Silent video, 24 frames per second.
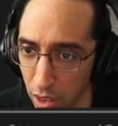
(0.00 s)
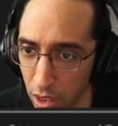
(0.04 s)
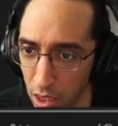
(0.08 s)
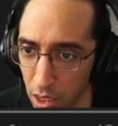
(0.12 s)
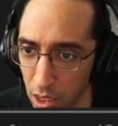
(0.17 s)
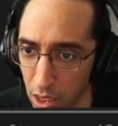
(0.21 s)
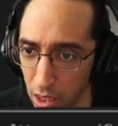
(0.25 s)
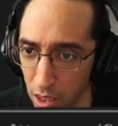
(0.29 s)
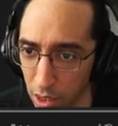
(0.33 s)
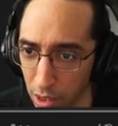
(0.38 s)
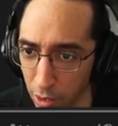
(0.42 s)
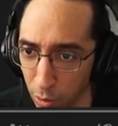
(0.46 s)

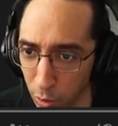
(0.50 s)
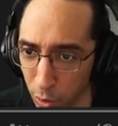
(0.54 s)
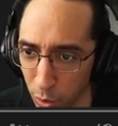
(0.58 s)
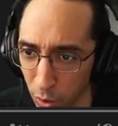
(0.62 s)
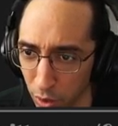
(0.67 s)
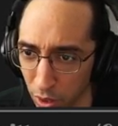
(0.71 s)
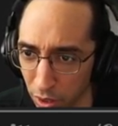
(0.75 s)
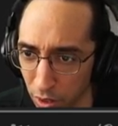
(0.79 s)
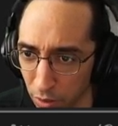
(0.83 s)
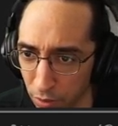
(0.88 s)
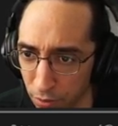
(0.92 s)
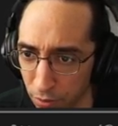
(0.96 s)
which
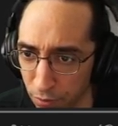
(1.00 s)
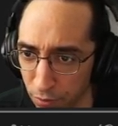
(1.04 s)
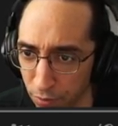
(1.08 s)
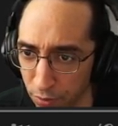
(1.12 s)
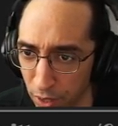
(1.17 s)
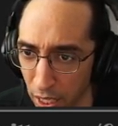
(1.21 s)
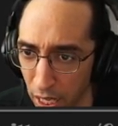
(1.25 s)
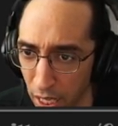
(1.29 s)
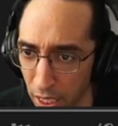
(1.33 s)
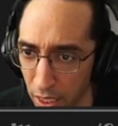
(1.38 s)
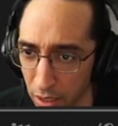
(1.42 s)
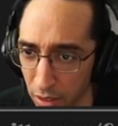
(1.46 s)
one to
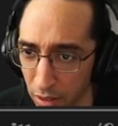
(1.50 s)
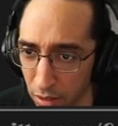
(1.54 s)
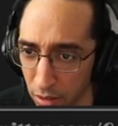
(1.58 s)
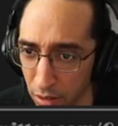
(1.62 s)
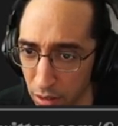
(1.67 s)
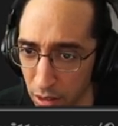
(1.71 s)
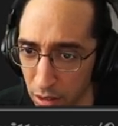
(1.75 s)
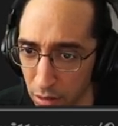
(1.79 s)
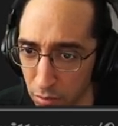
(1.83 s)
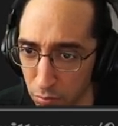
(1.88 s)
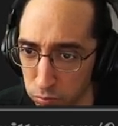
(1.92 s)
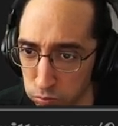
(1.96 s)

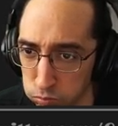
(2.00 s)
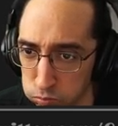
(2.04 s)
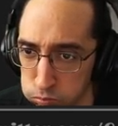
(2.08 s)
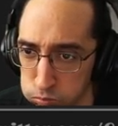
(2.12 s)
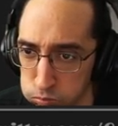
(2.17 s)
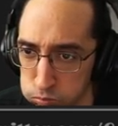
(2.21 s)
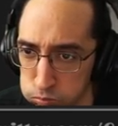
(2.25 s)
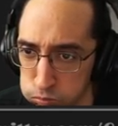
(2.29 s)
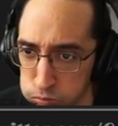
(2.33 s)
defend?